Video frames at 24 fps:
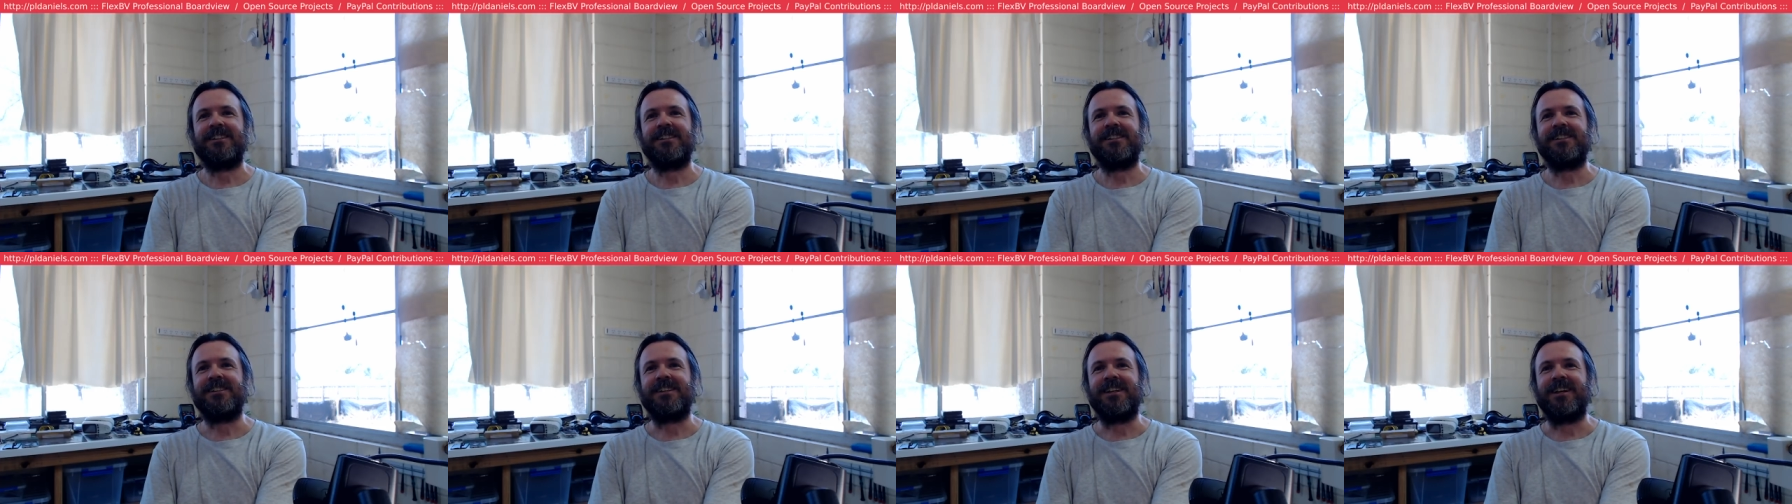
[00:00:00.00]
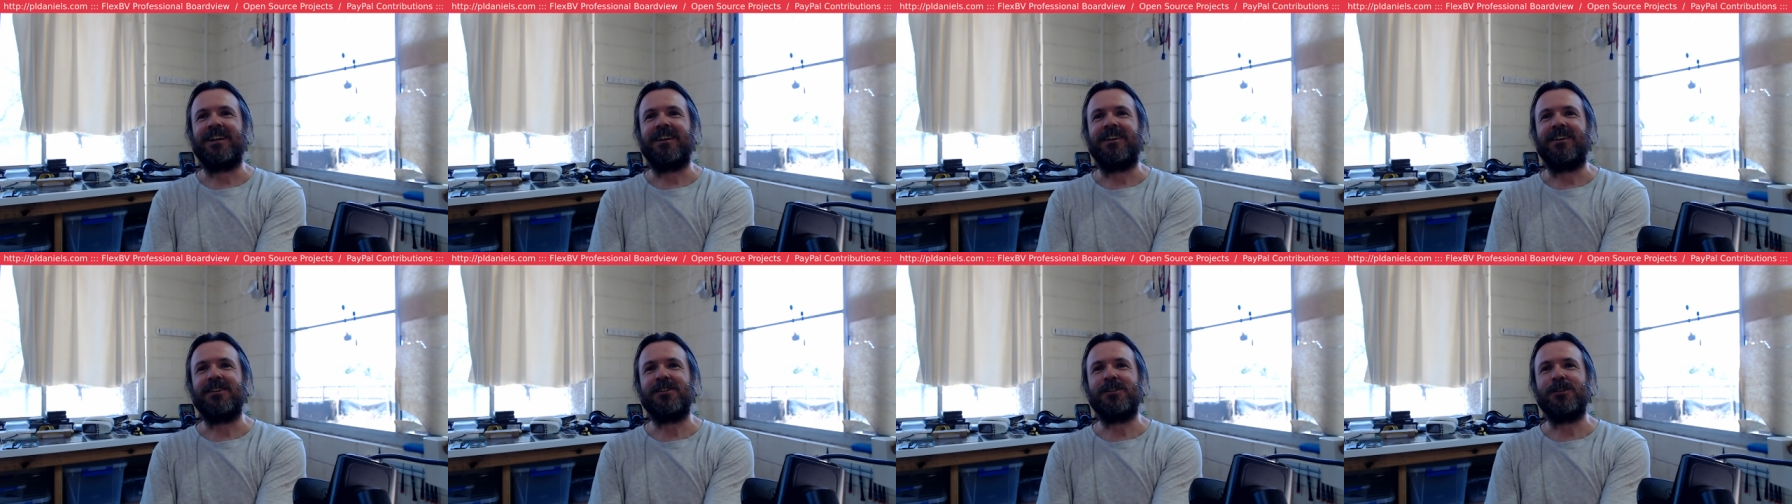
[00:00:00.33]

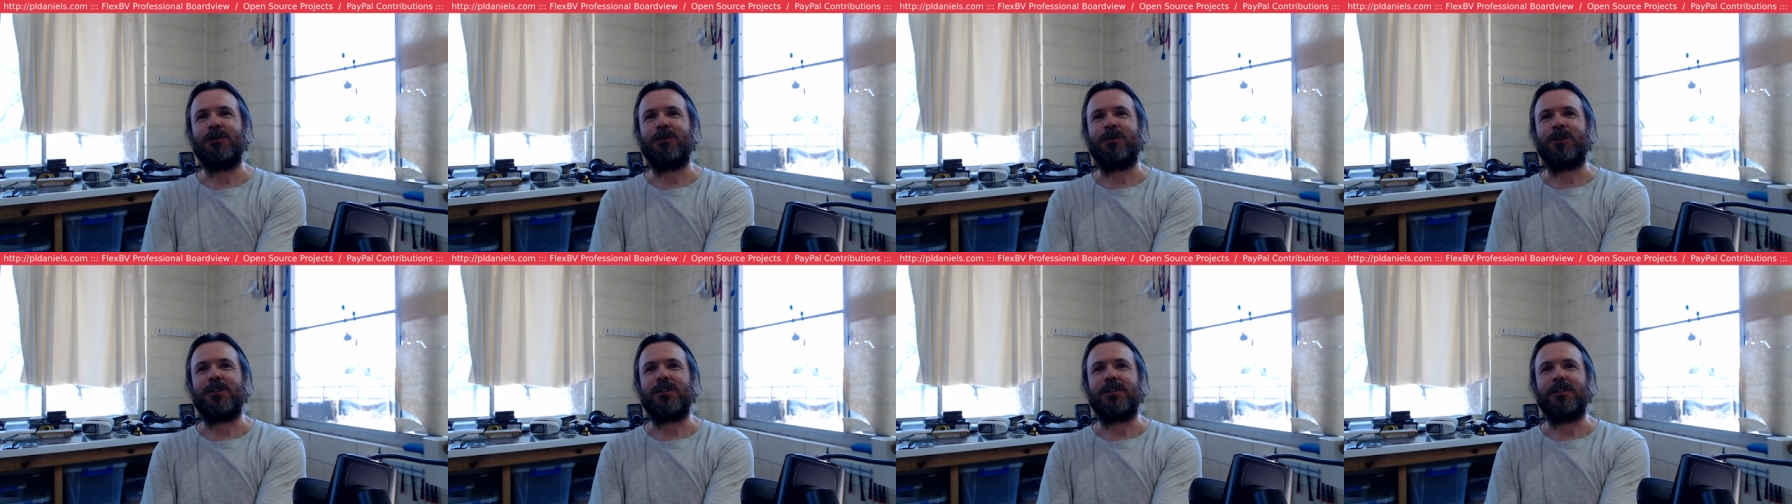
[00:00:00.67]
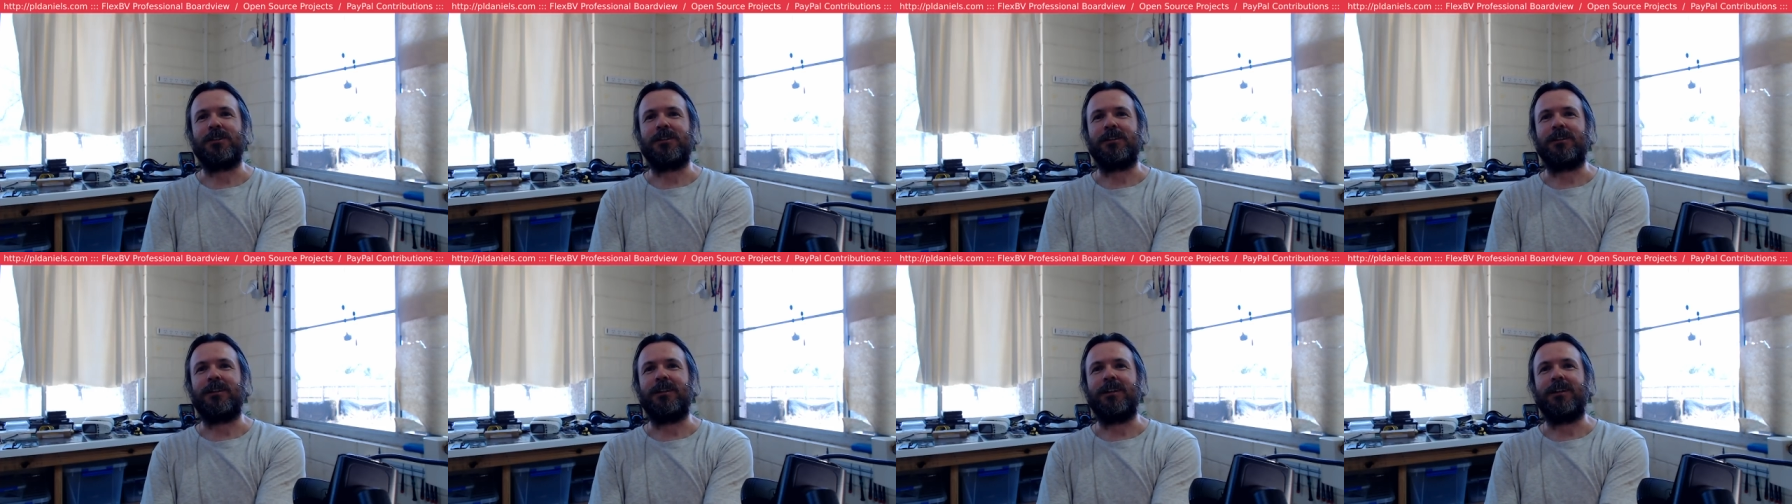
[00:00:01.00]
Yeah, I see what you
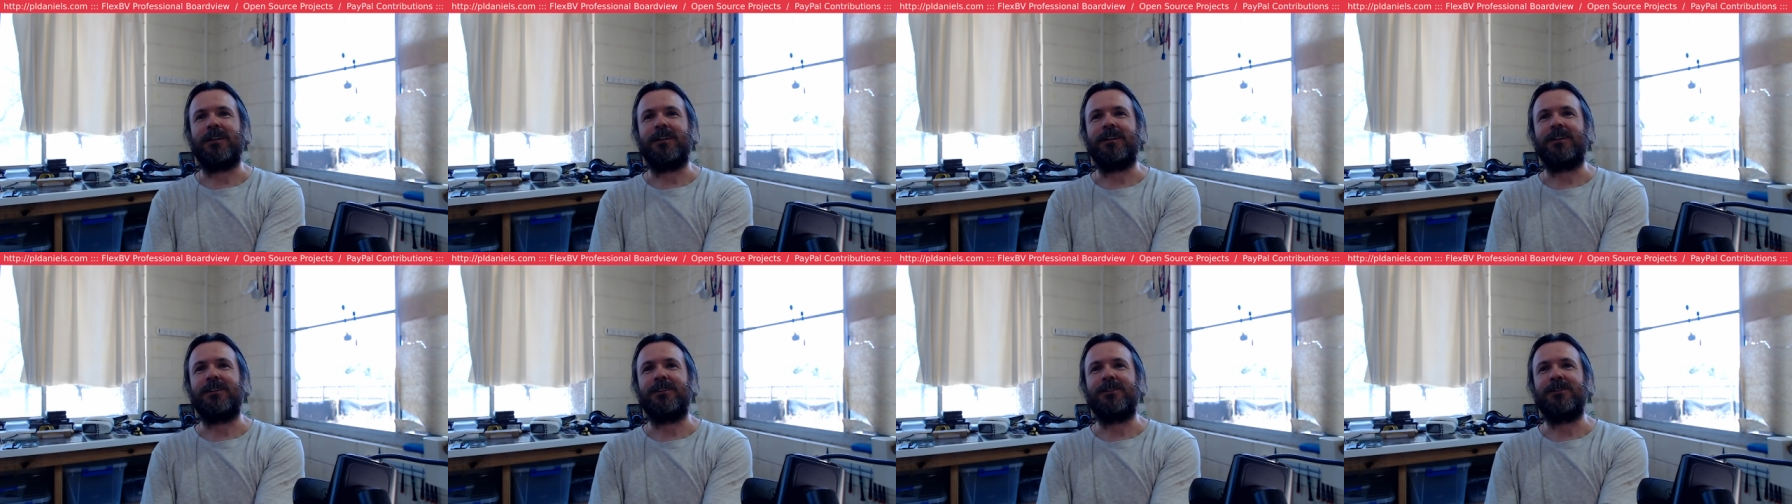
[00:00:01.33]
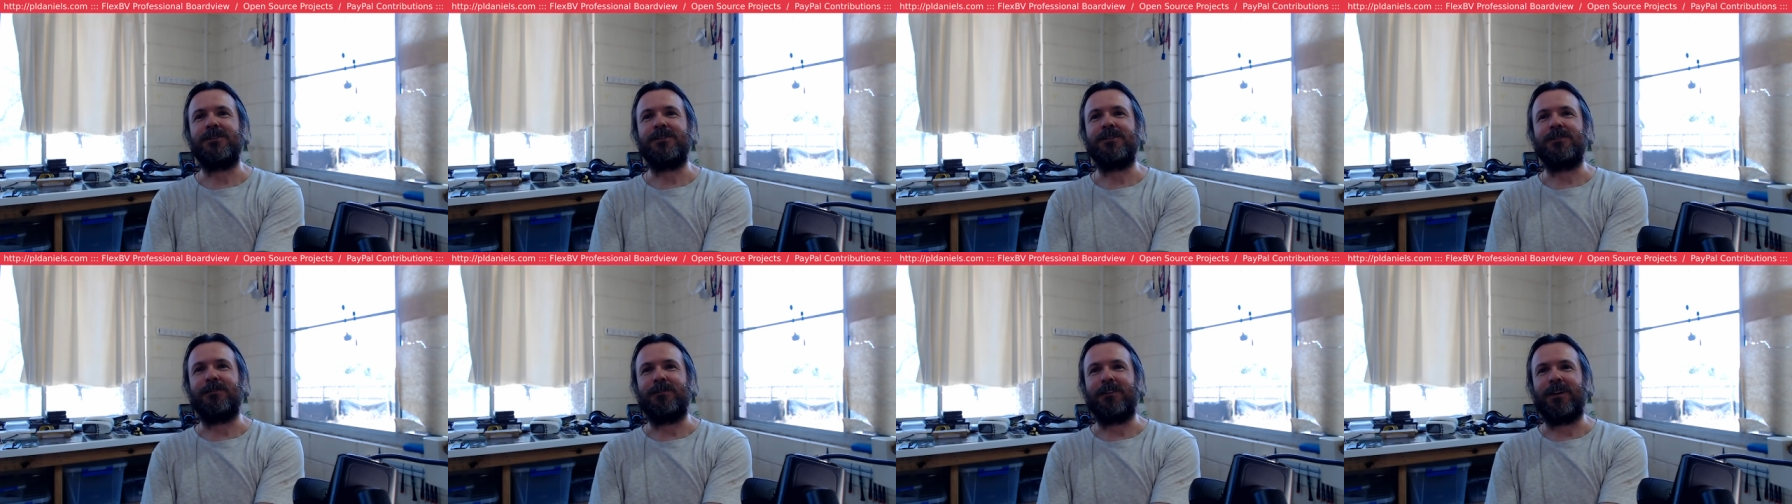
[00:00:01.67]
did there.
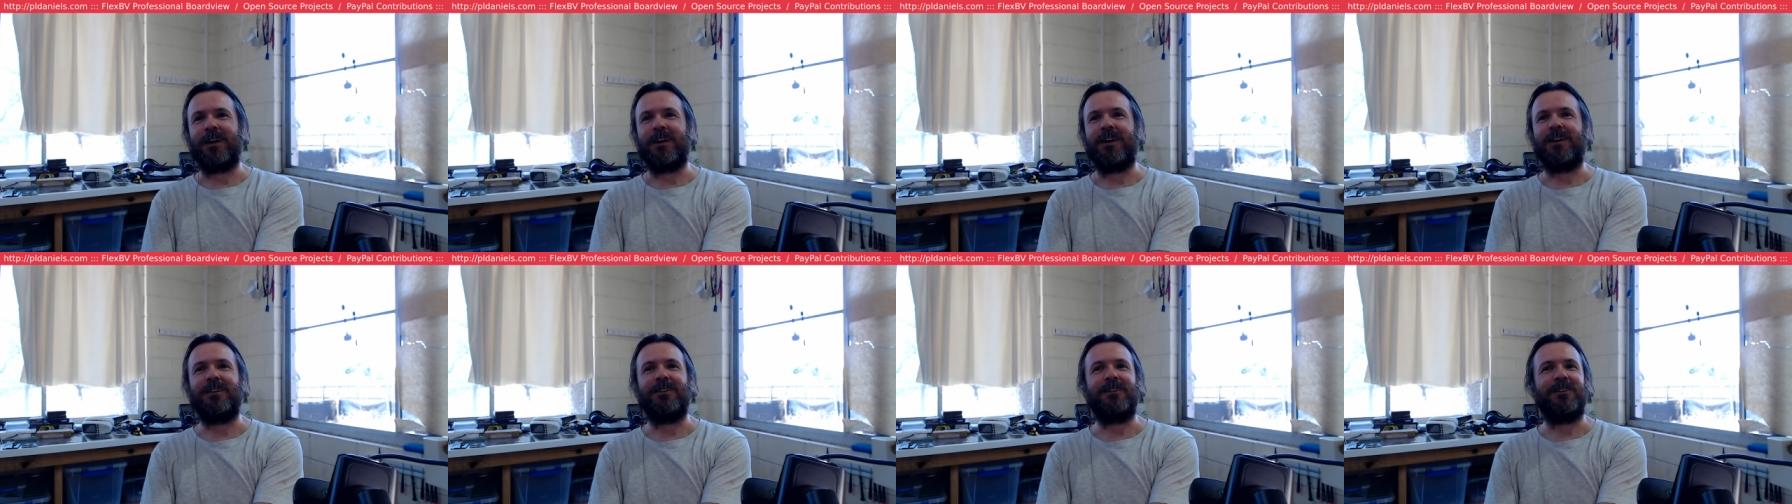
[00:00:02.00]
Used a vowel.